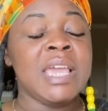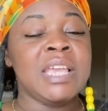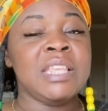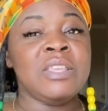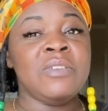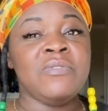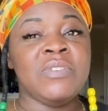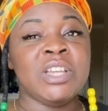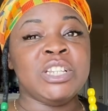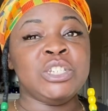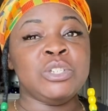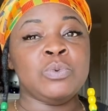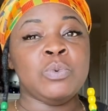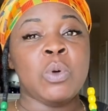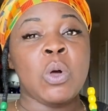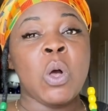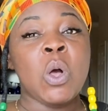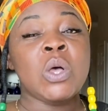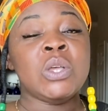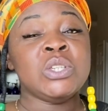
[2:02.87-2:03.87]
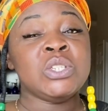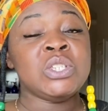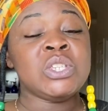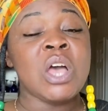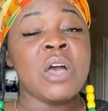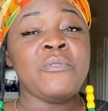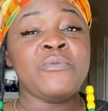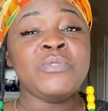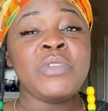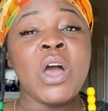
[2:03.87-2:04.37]
individual
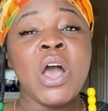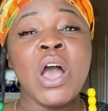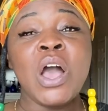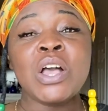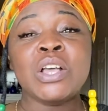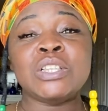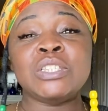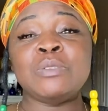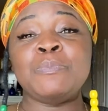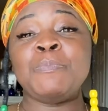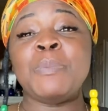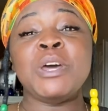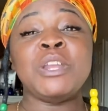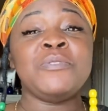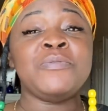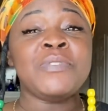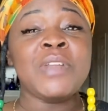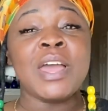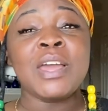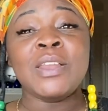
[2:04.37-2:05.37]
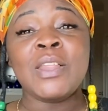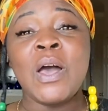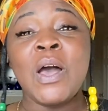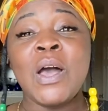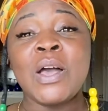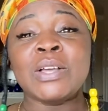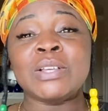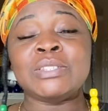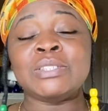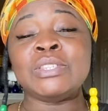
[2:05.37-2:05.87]
soft locks, butterfly
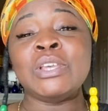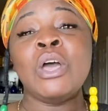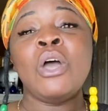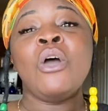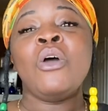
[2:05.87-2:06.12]
locks,